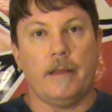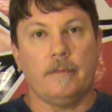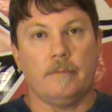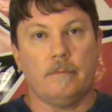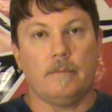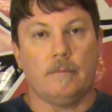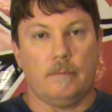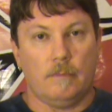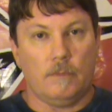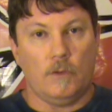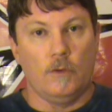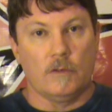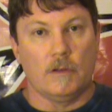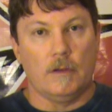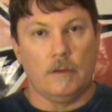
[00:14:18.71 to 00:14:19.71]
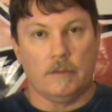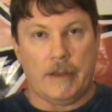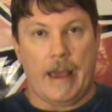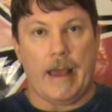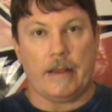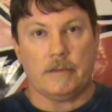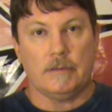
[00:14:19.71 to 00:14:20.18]
and use a little
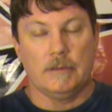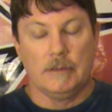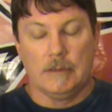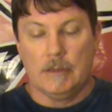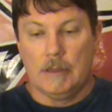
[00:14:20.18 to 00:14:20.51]
tact.